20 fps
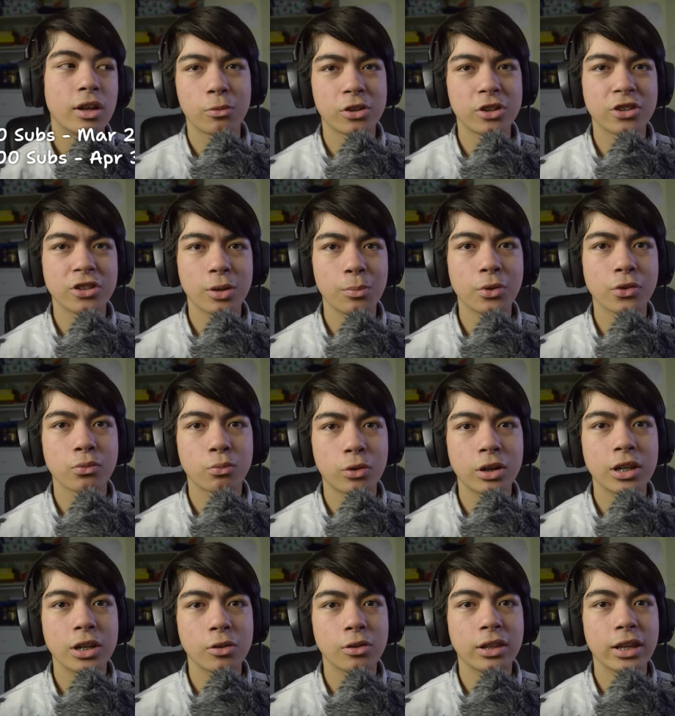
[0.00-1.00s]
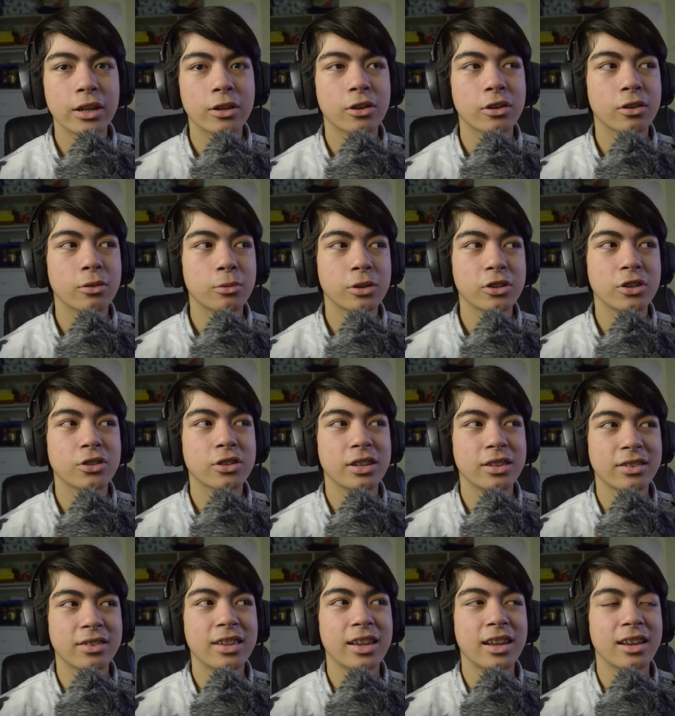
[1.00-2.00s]
which is almost one year later, which is
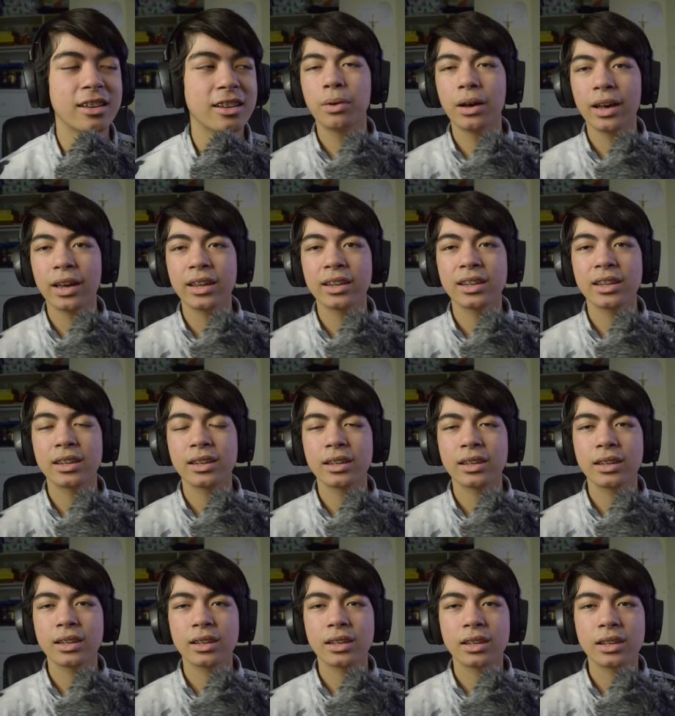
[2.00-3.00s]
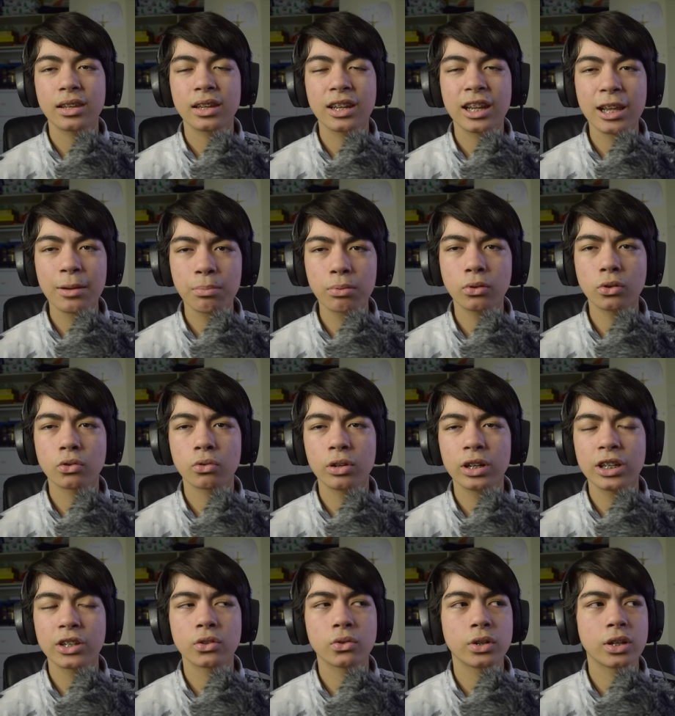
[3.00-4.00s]
insane. But in April
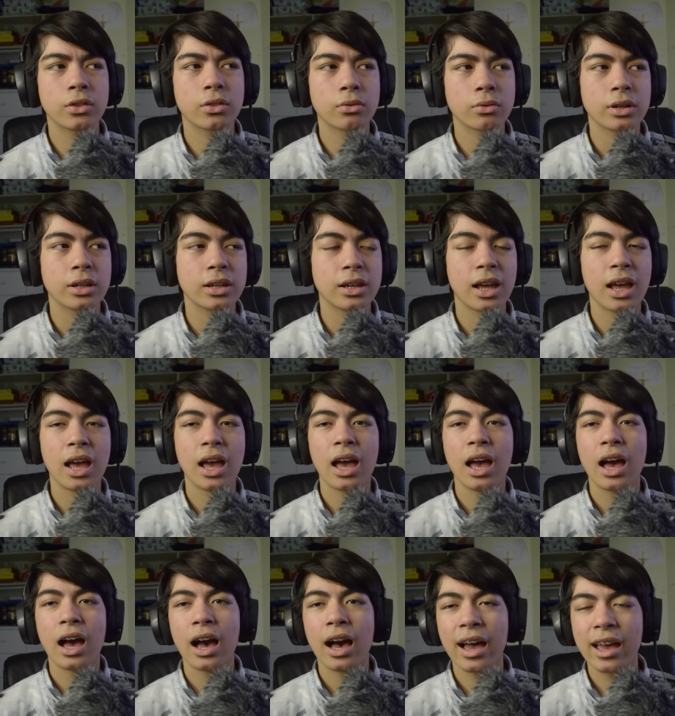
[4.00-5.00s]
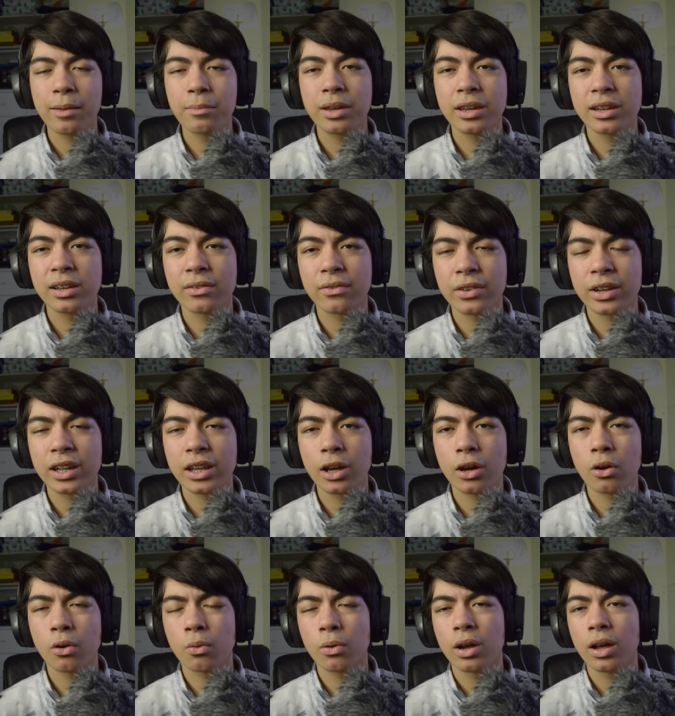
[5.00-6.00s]
2023, I made a
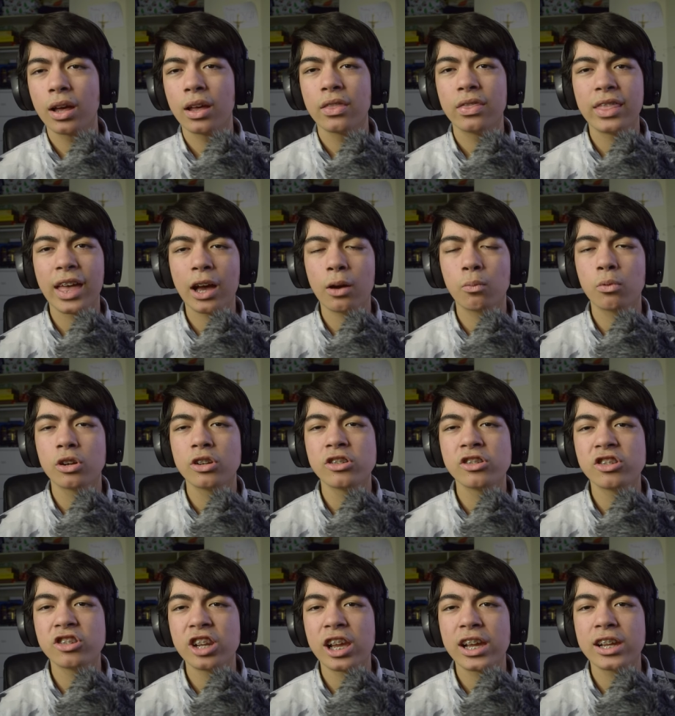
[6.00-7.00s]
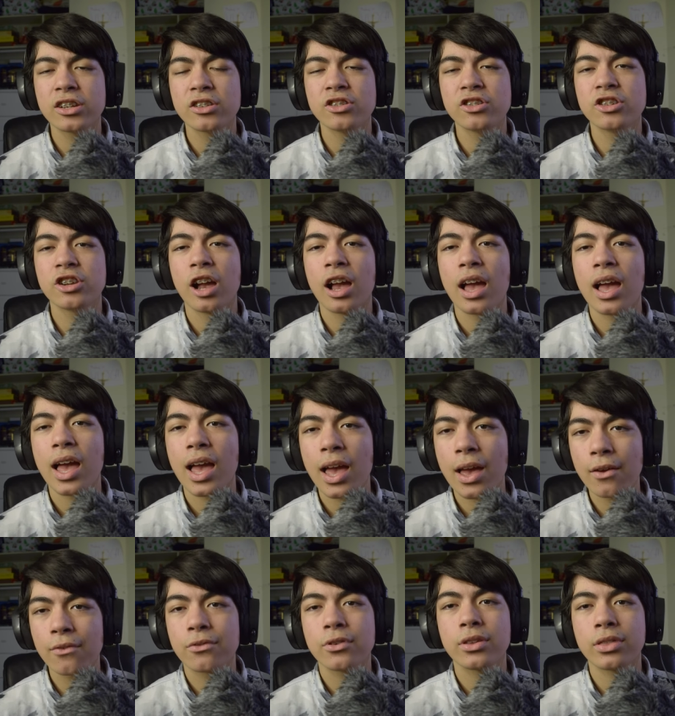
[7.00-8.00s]
video that would change
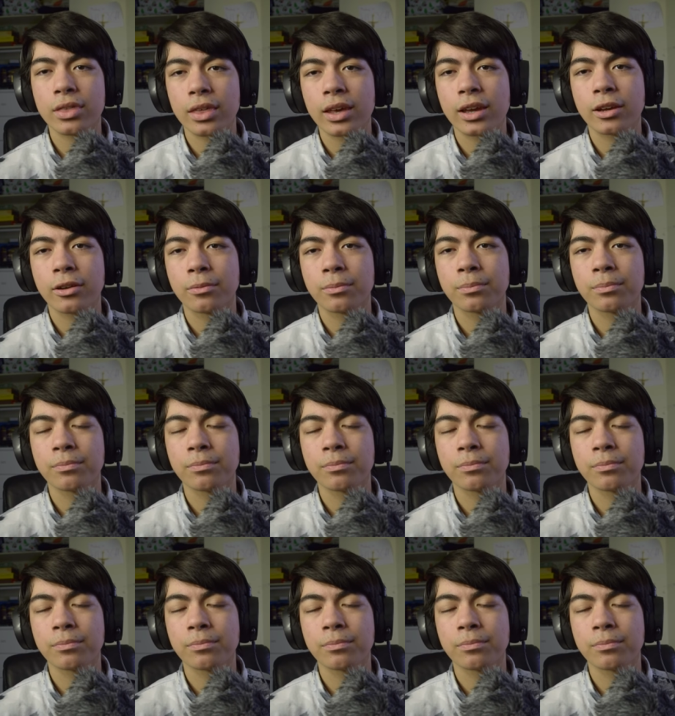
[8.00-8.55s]
everything